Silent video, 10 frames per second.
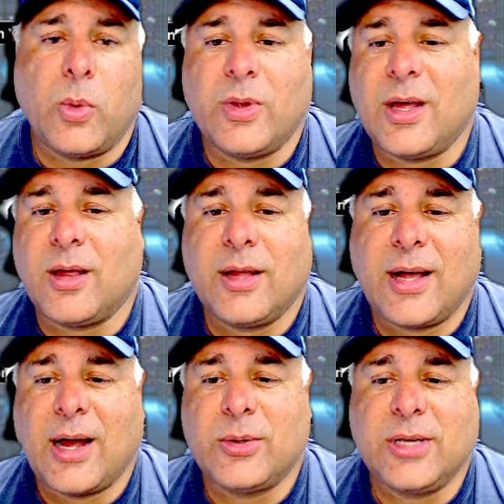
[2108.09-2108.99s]
The other
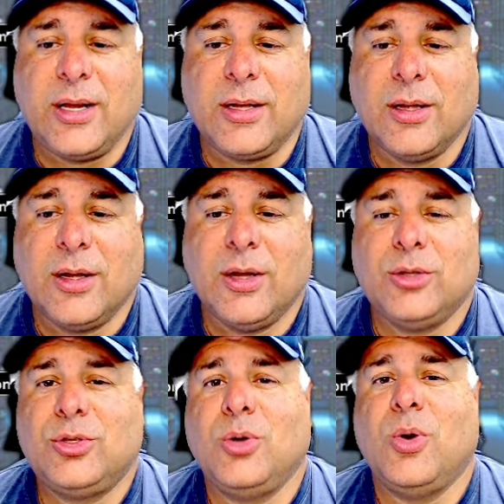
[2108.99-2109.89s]
guy was getting
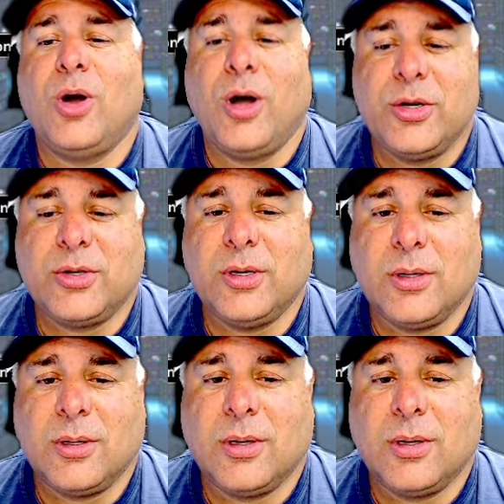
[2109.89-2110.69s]
200